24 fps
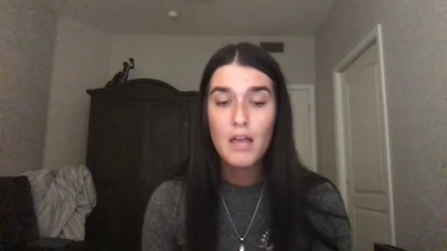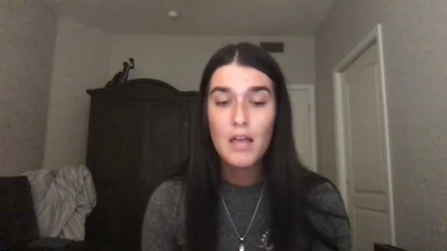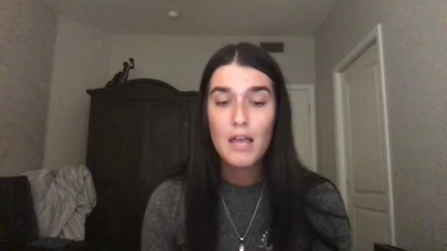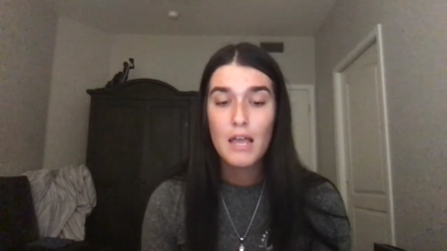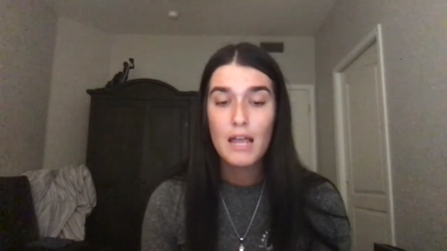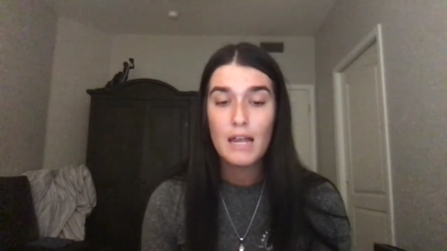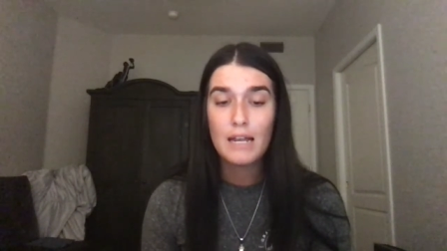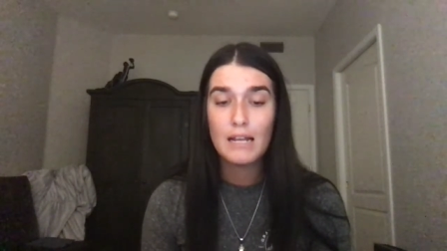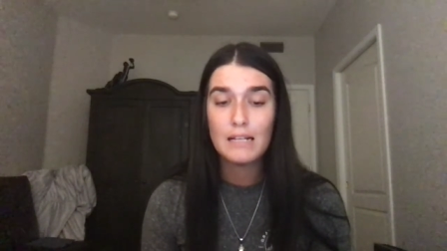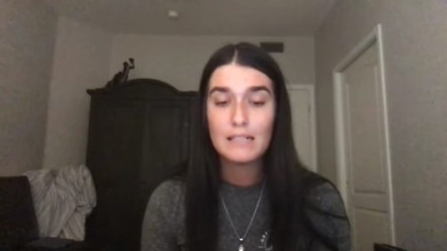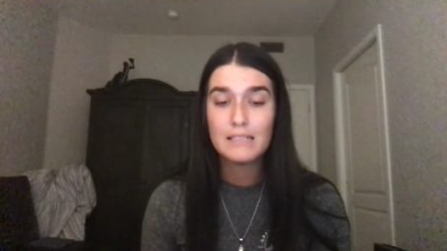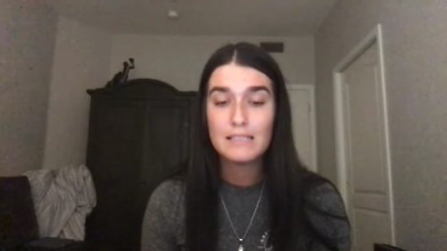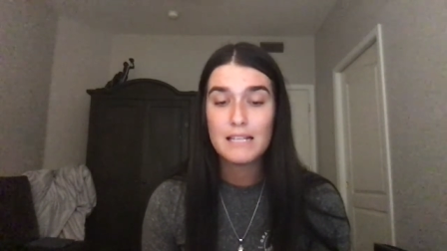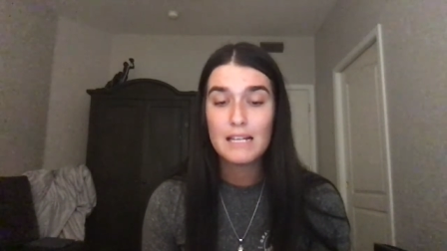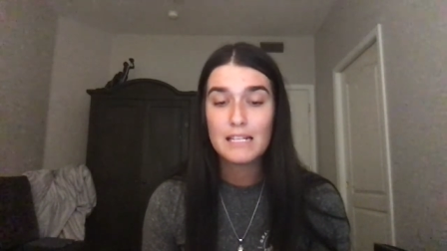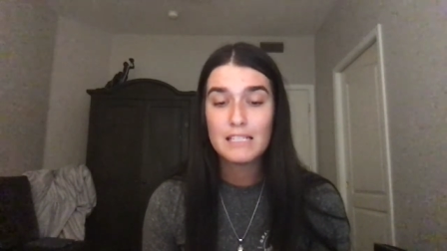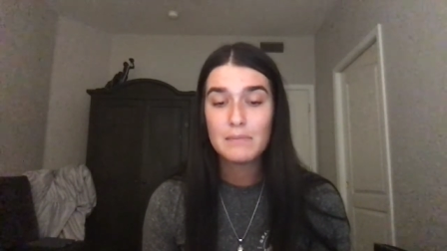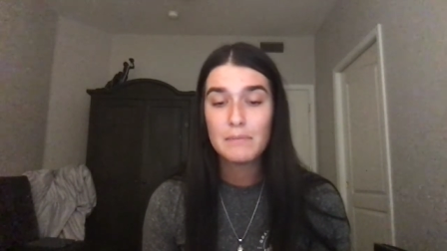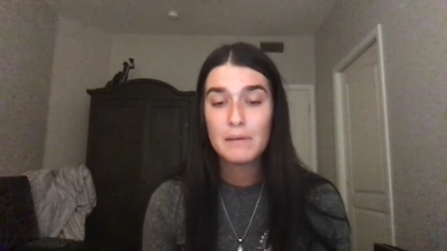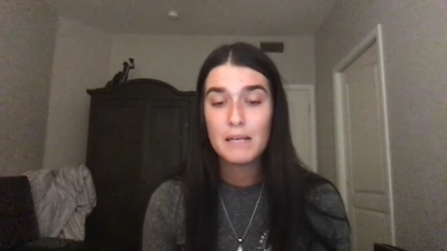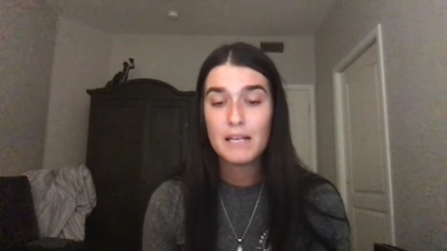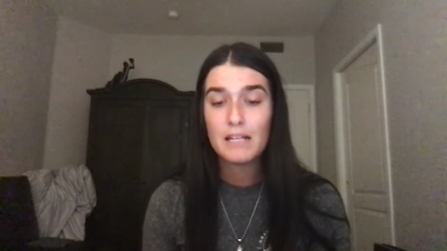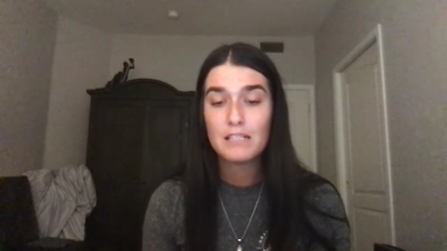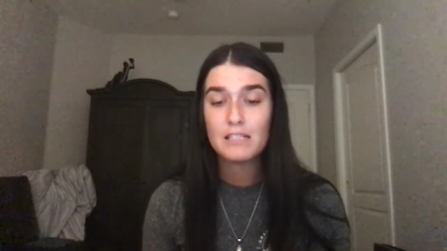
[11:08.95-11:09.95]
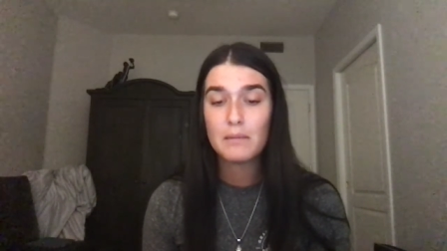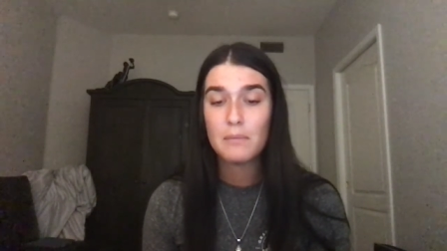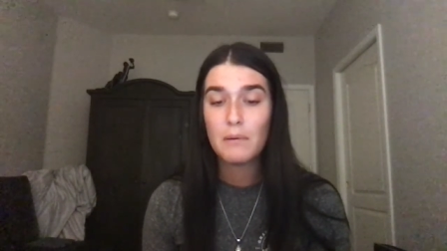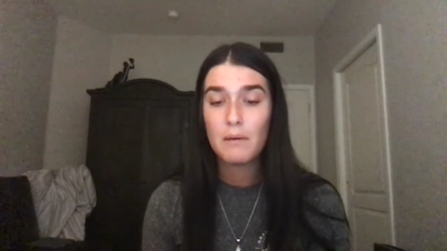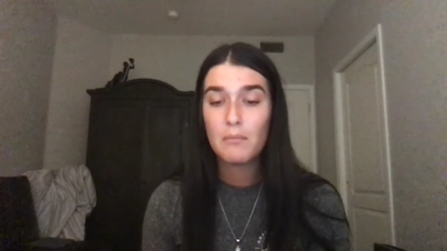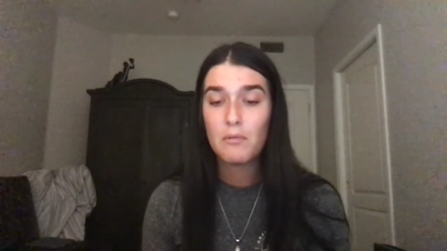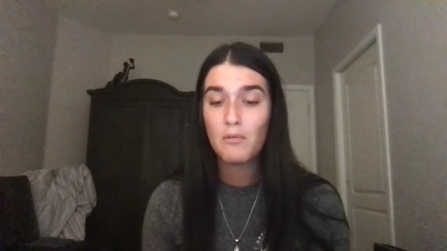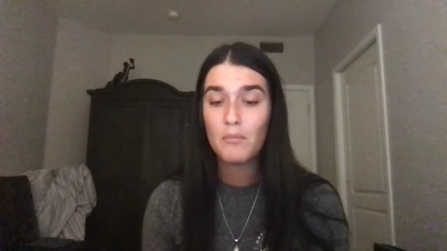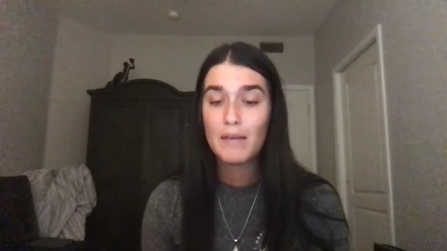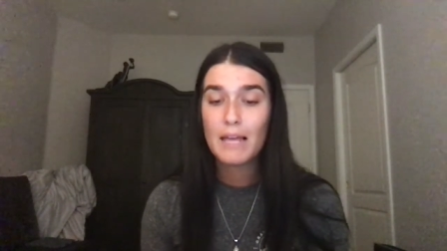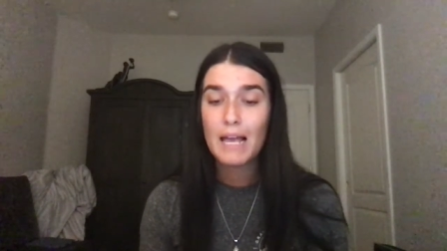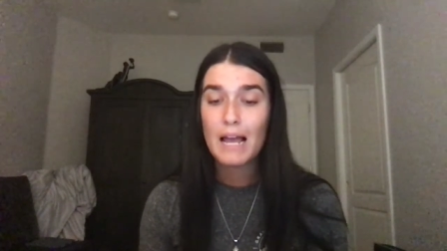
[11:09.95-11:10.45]
It exists because the
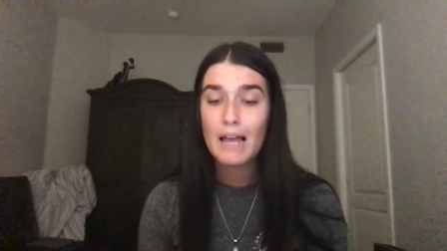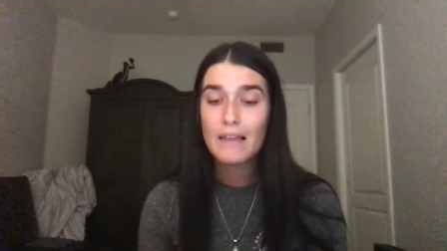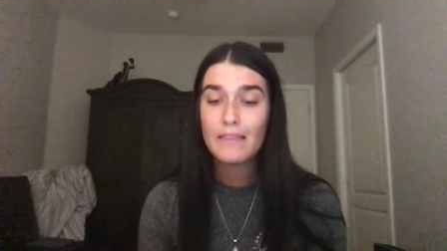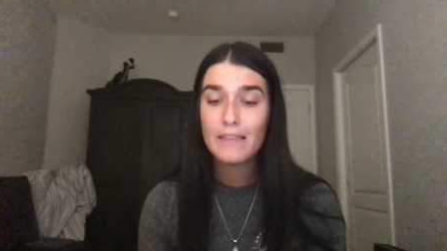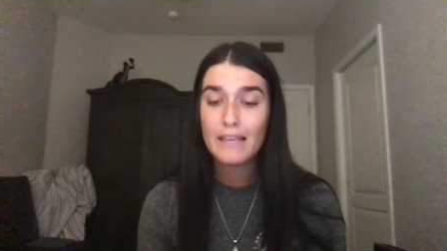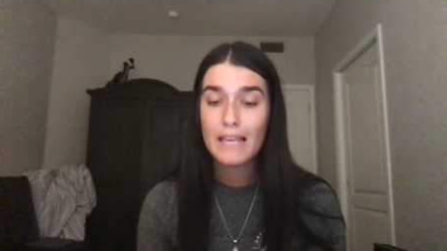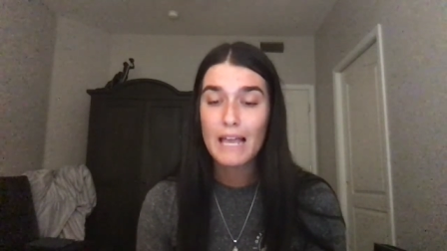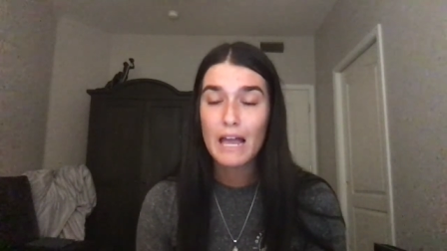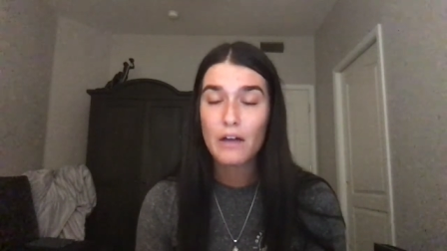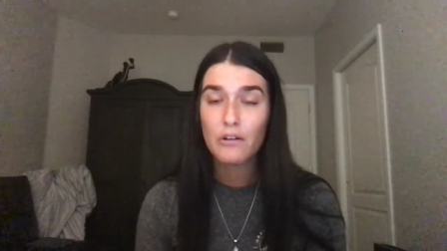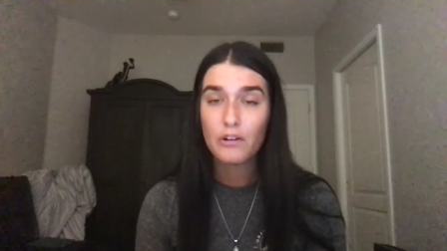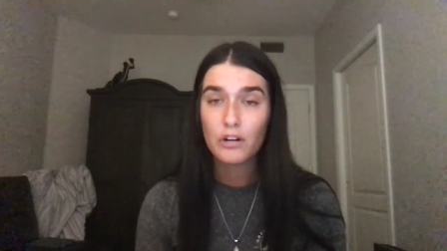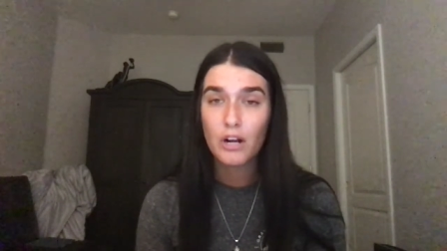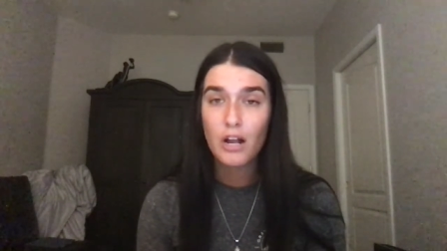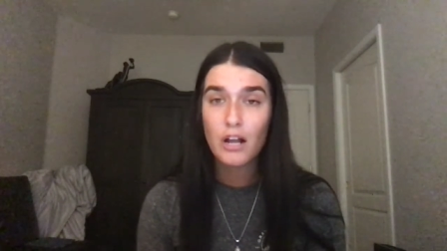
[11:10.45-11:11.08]
people behind the counter